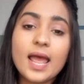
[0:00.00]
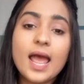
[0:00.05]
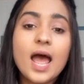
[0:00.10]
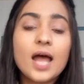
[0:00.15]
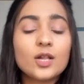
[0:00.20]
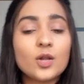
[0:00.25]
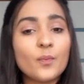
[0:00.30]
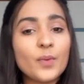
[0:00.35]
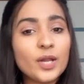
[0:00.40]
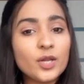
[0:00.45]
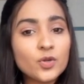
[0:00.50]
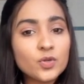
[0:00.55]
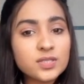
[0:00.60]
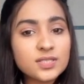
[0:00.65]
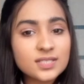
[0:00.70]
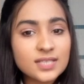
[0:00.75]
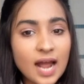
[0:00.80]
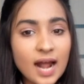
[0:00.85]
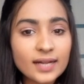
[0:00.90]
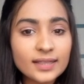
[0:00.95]
Now when you'll
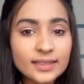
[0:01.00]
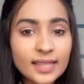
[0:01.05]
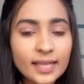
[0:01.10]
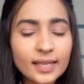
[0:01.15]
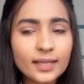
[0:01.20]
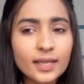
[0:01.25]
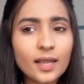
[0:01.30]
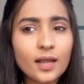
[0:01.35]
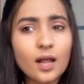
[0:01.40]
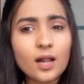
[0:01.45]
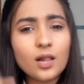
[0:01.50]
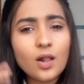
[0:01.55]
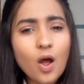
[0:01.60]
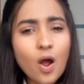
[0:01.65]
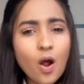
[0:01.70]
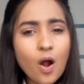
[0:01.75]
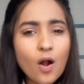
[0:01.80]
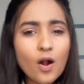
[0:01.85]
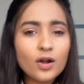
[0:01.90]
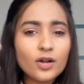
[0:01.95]
start thinking, a
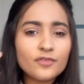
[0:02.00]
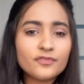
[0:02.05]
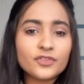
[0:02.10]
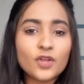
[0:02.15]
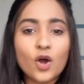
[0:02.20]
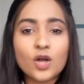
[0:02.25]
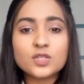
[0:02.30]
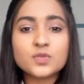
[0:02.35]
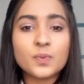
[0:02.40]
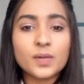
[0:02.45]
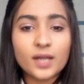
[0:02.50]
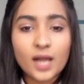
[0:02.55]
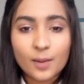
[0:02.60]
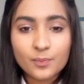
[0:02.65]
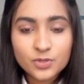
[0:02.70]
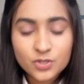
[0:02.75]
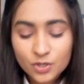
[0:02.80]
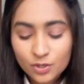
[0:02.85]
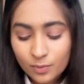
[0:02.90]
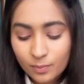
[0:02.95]
lot of thoughts will come
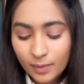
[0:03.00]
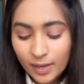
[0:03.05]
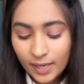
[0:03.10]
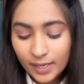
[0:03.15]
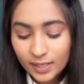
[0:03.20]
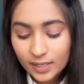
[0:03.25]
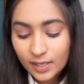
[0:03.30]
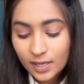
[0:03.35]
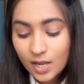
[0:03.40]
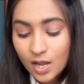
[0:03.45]
to your mind.